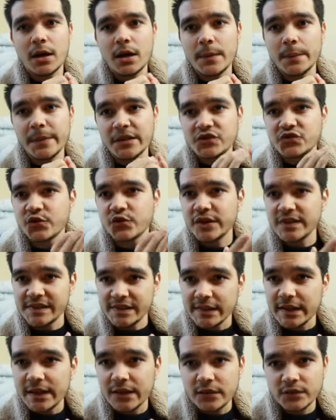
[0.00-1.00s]
it's
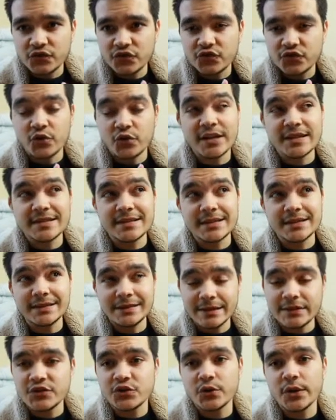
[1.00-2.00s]

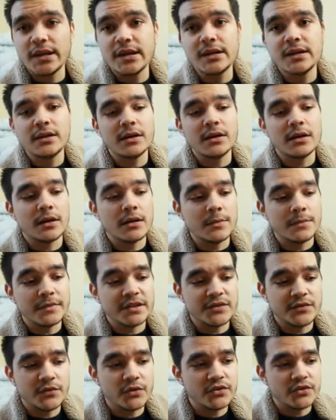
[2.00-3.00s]
transliterated as
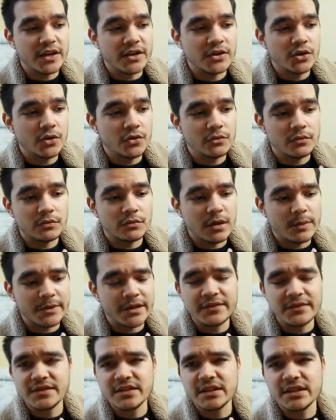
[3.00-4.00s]
far as I know. I mean,
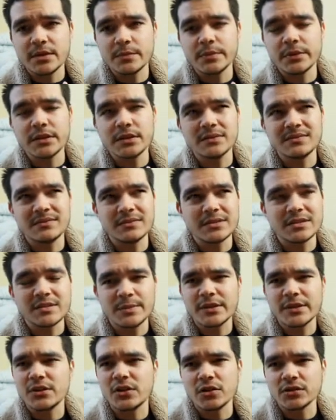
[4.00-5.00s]
I've seen it, but it's been
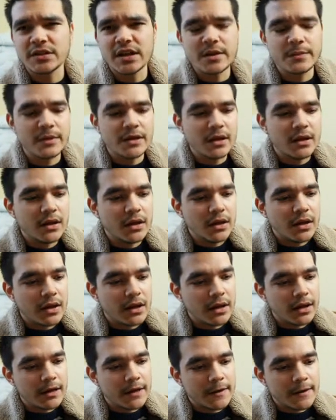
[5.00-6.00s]
a long time.
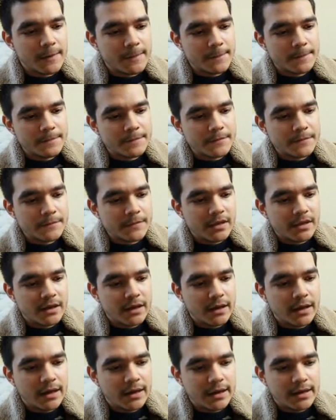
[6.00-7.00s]
Um,
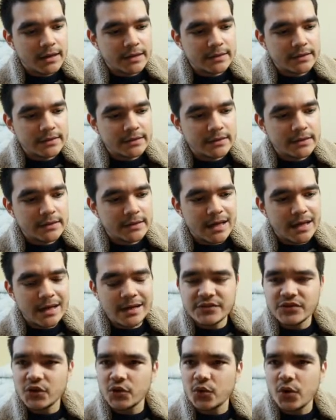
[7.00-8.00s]
yeah,
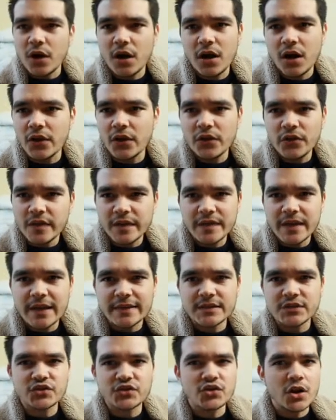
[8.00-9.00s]
so other than that,
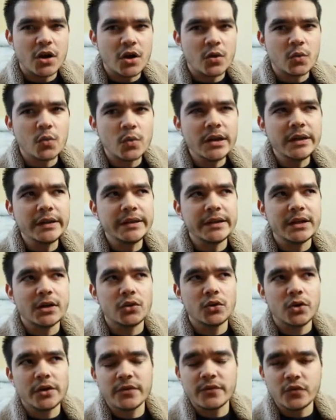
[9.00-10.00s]
there's not really a
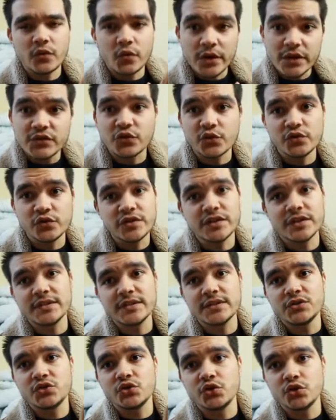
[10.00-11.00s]
lot of
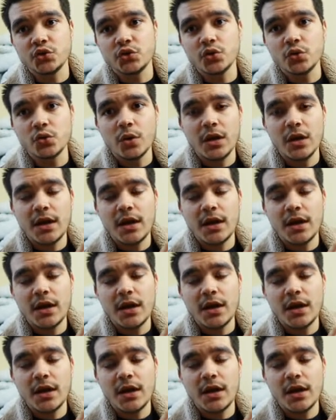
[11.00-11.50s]
resources to